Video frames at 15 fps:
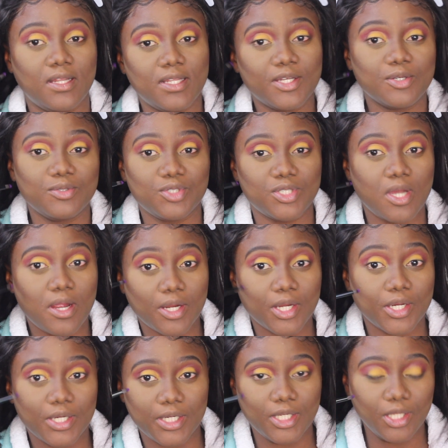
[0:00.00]
little
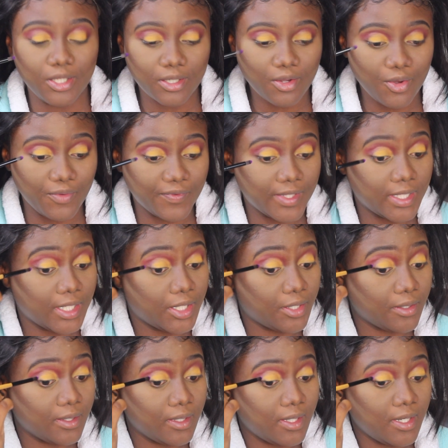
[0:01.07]
darker look over there